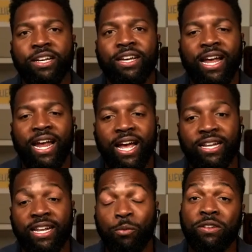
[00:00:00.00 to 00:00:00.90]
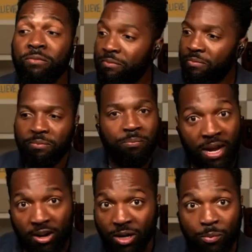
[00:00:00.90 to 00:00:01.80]
And then we
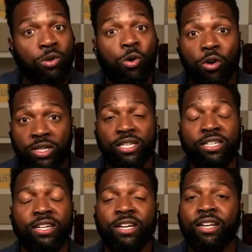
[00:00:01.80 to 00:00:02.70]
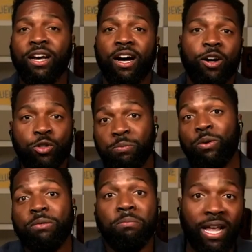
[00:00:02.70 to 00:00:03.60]
paired up with Courtney, who's been
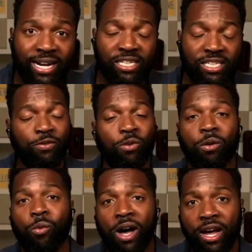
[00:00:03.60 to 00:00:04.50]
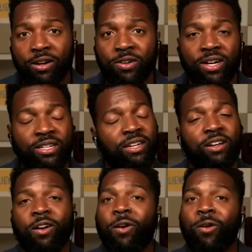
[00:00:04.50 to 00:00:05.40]
with Blackish for a while and done a
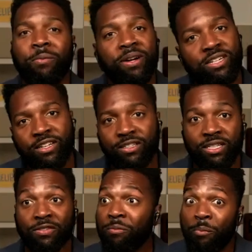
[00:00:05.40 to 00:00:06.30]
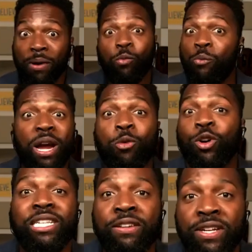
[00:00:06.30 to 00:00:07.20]
whole bunch of other stuff, way more
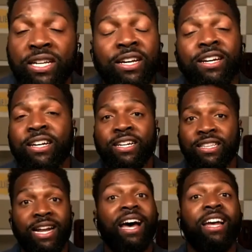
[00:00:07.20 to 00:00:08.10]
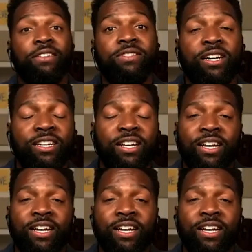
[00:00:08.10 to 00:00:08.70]
TV than I have done.